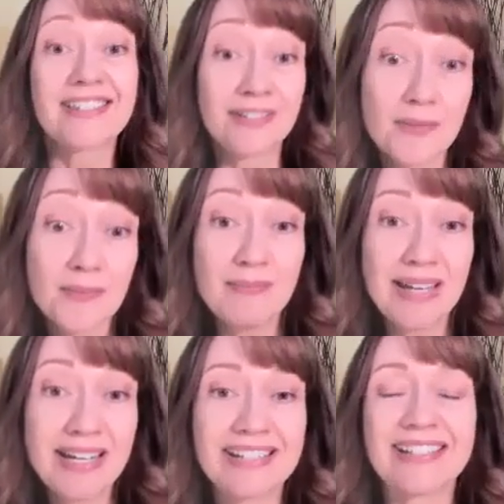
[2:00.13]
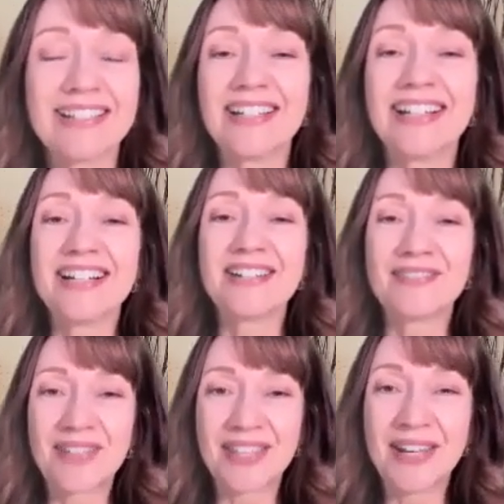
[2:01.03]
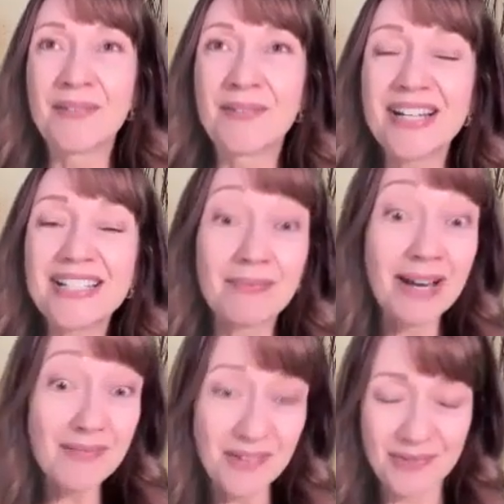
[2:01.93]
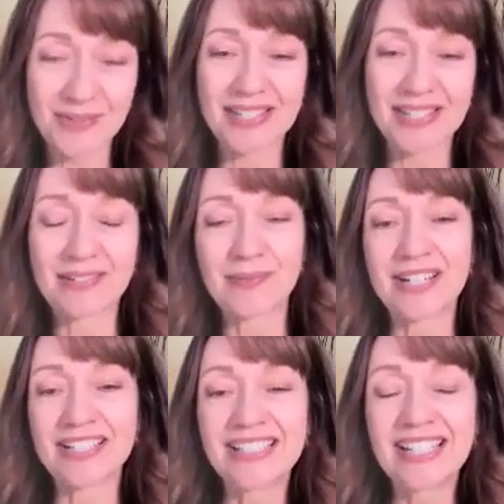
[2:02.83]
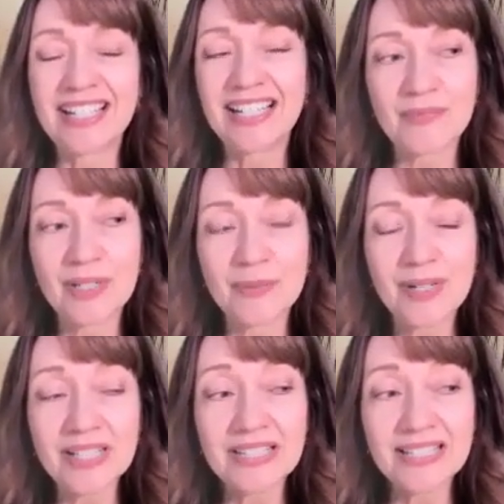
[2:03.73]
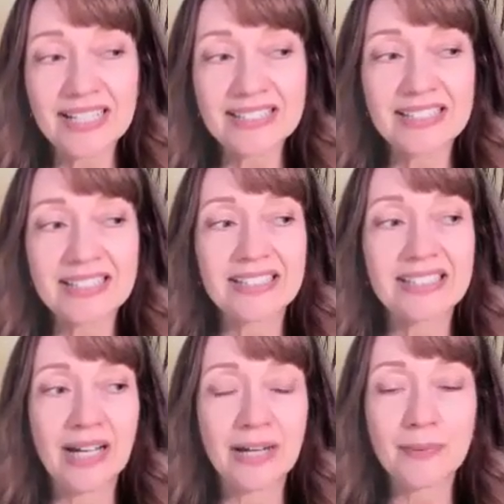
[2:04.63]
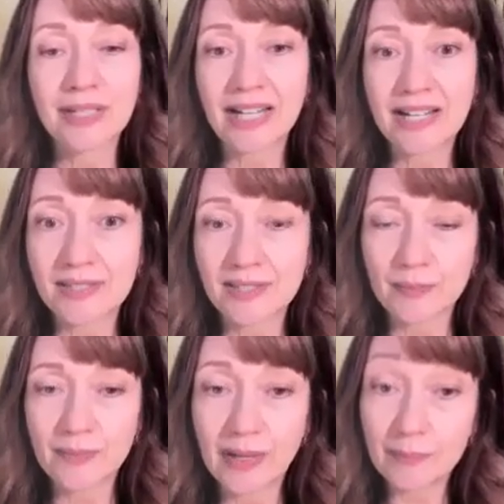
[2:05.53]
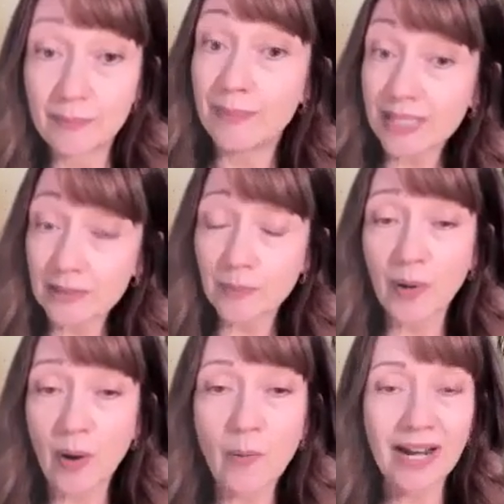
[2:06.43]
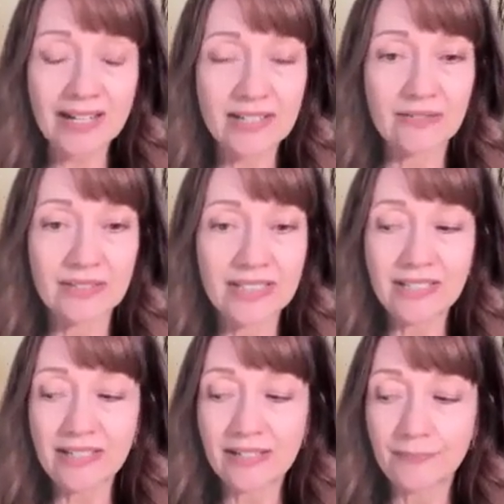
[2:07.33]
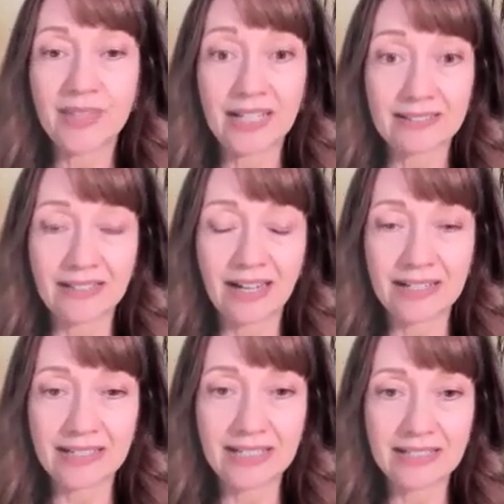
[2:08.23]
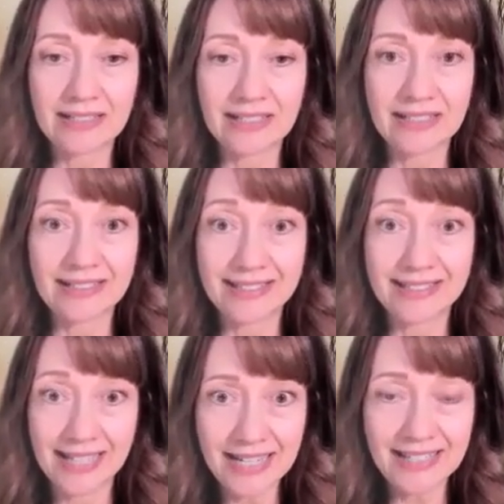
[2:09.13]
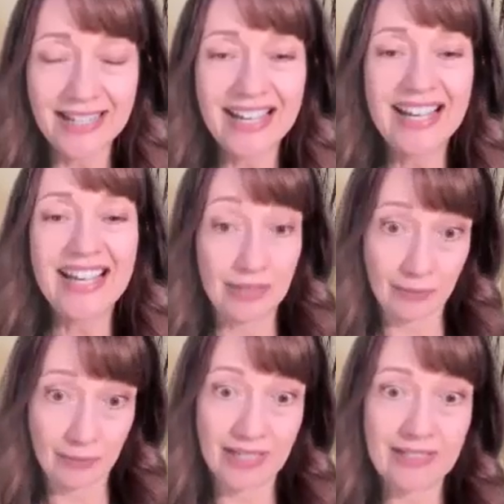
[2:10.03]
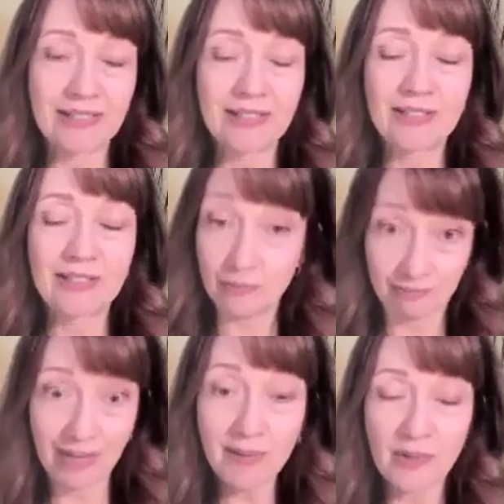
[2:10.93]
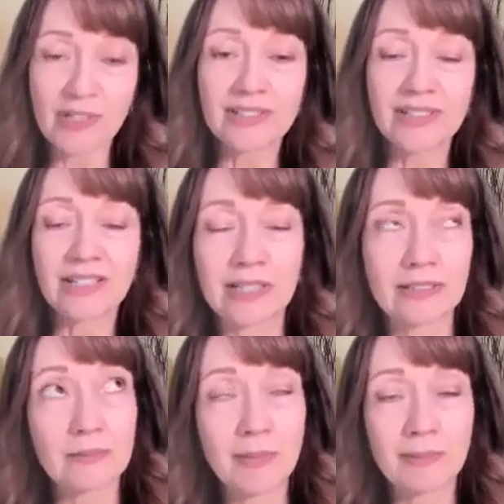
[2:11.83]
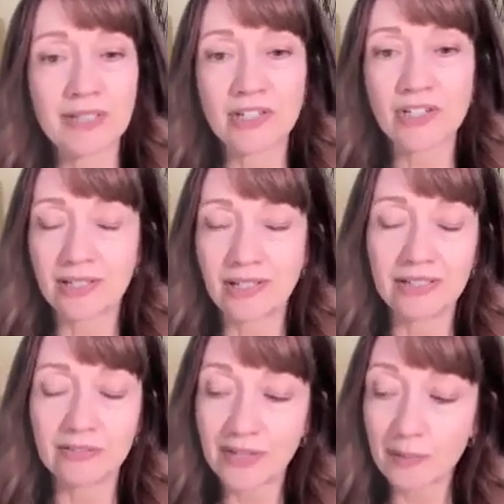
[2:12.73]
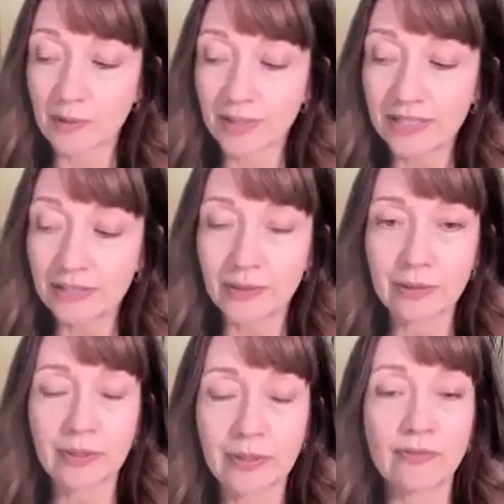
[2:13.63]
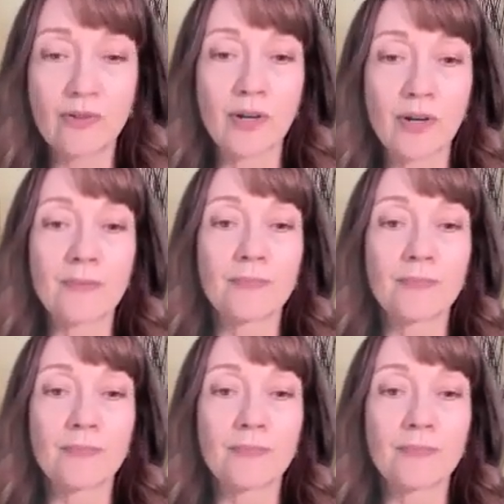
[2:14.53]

there's been many, but my most recent one was one that I realized a bit proactively that I needed to take. It's related to my book that got published in February 2024.